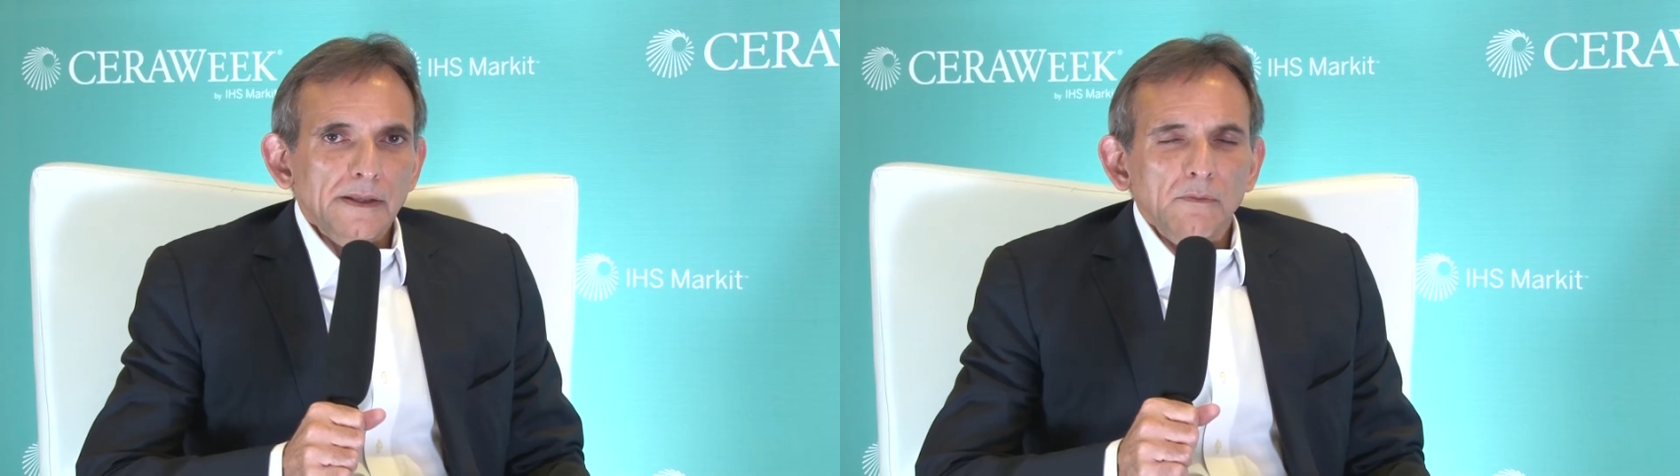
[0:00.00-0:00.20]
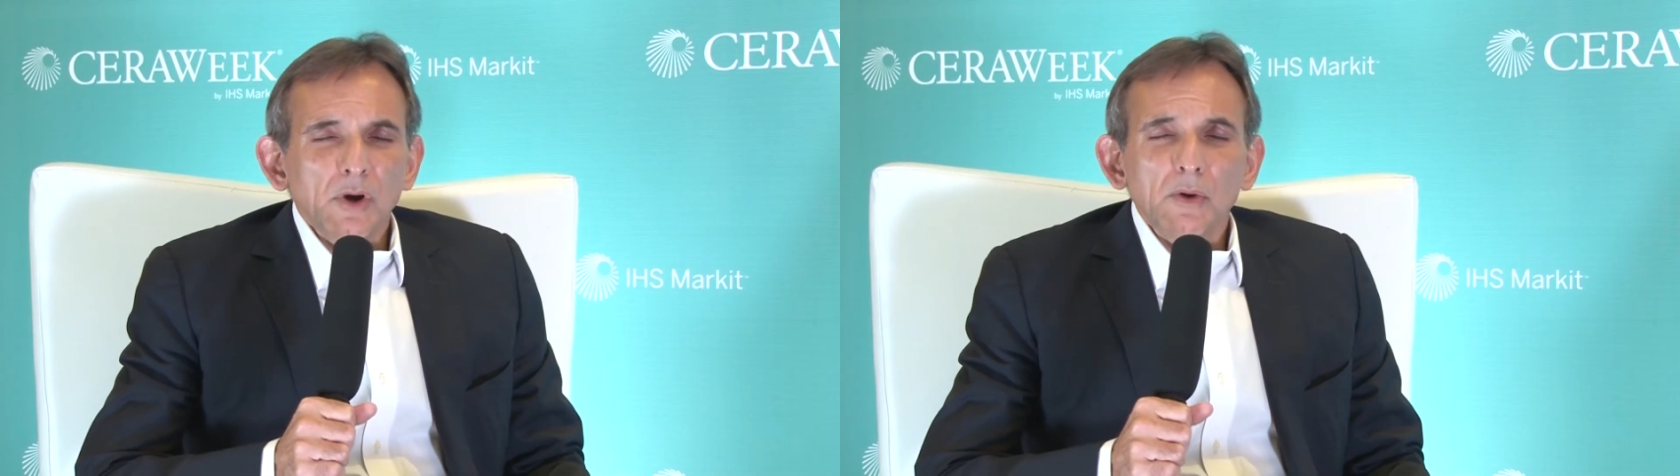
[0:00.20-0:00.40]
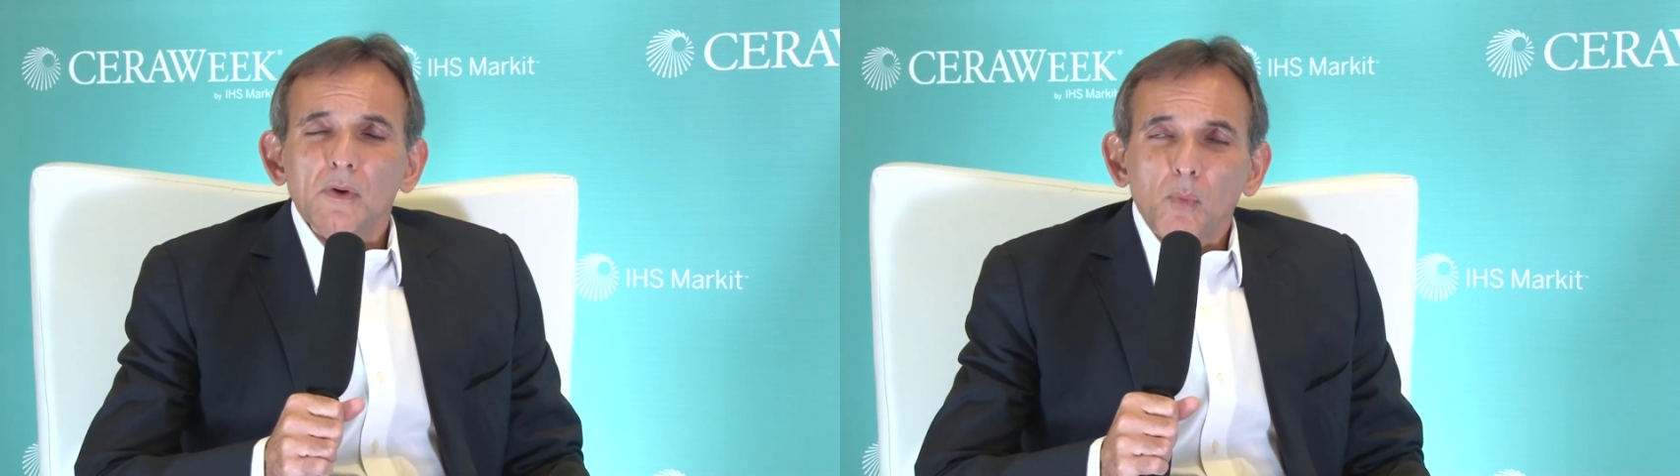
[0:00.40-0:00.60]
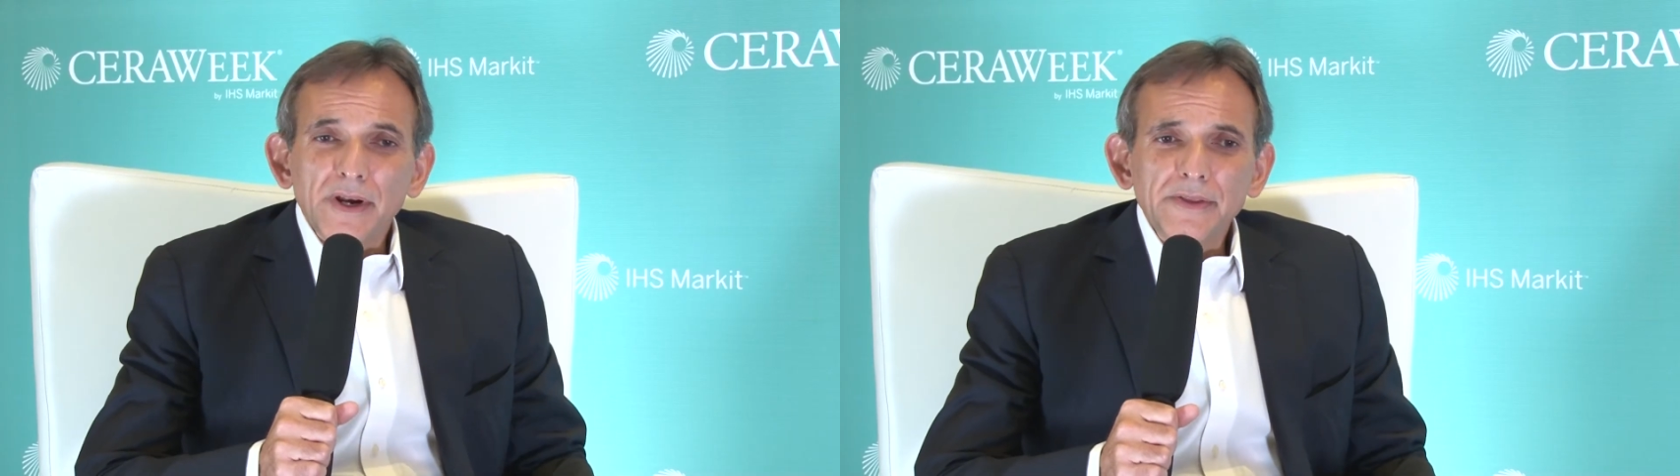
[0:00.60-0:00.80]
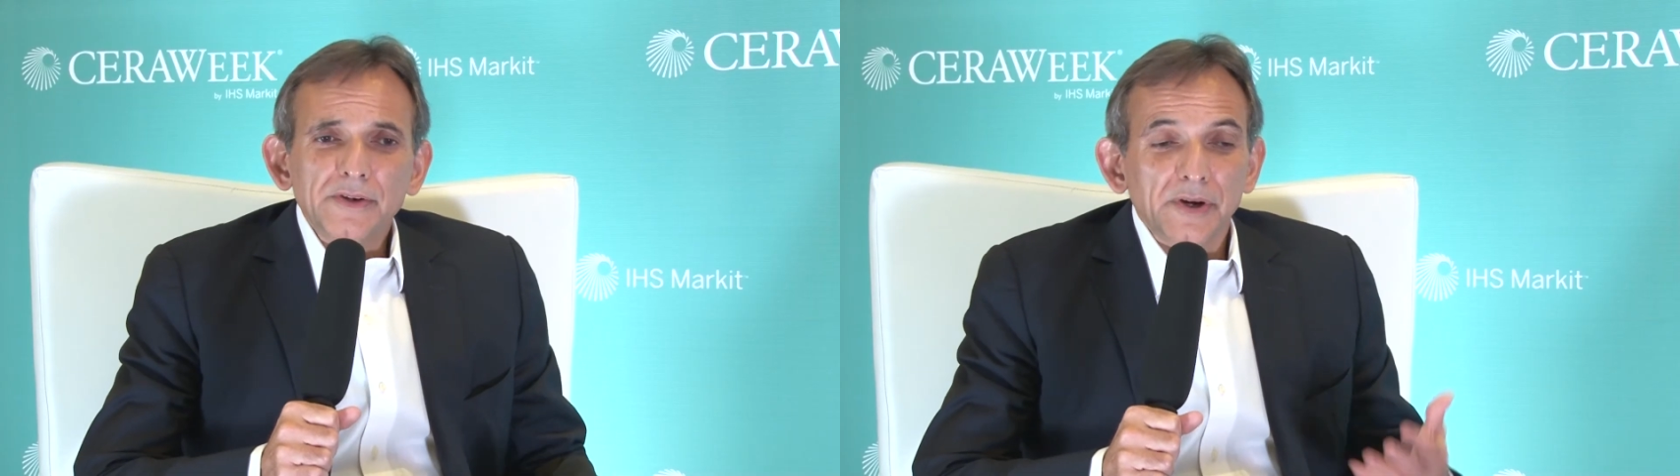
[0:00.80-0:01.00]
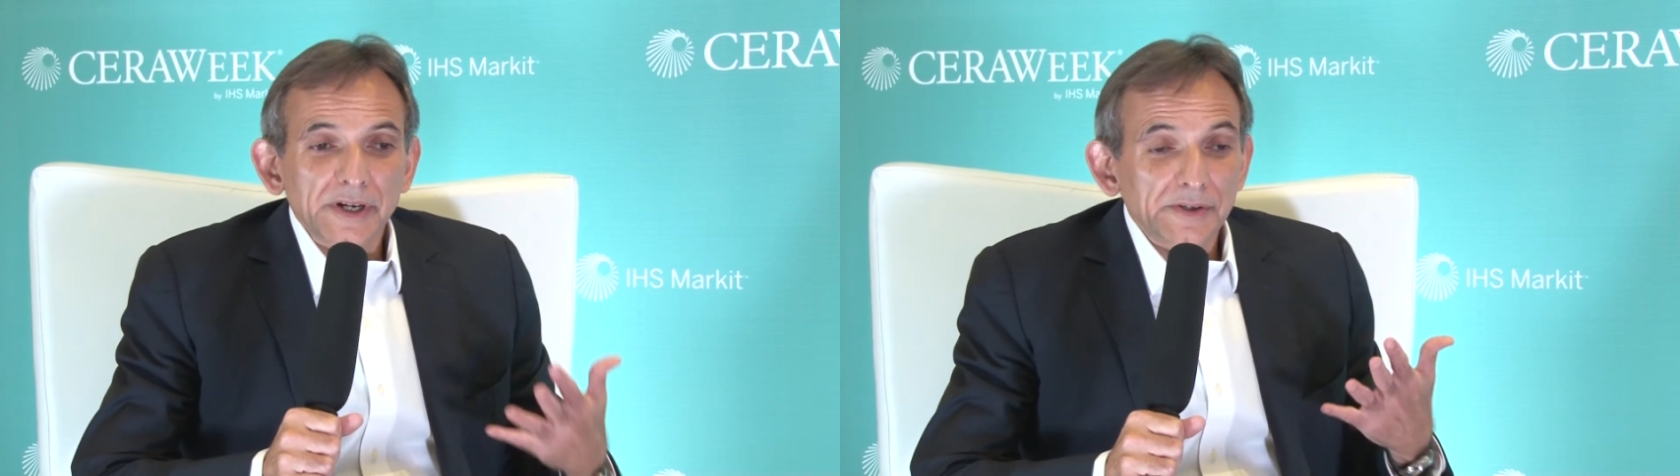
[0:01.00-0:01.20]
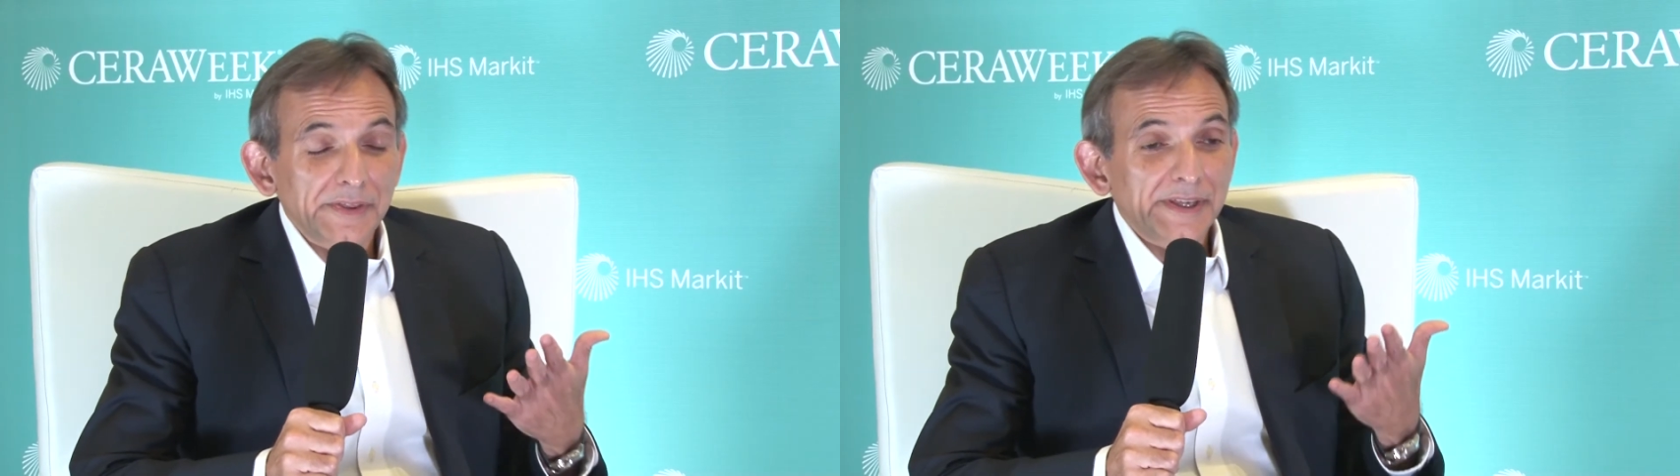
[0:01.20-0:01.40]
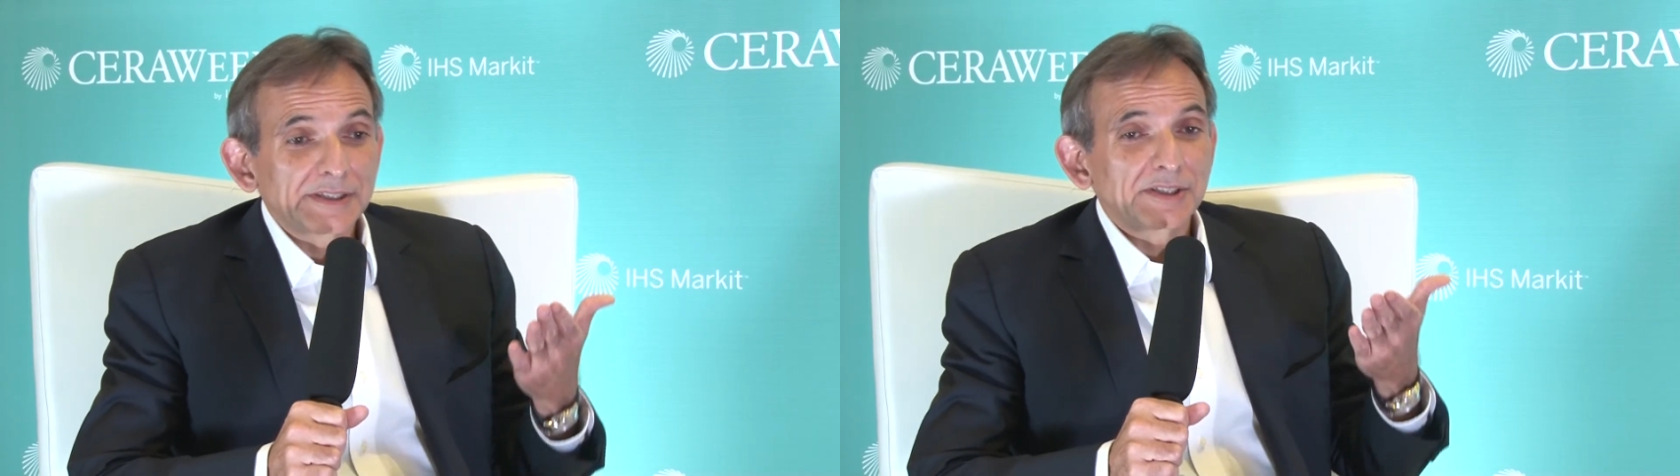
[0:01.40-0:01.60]
well, one of the critical
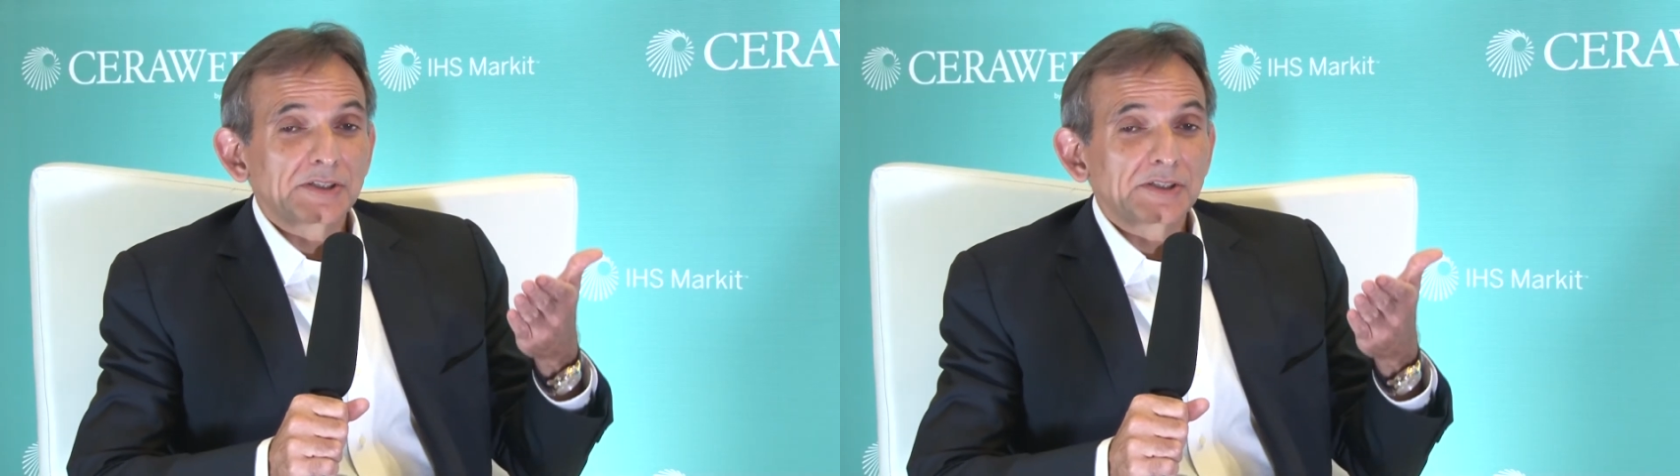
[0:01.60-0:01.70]
things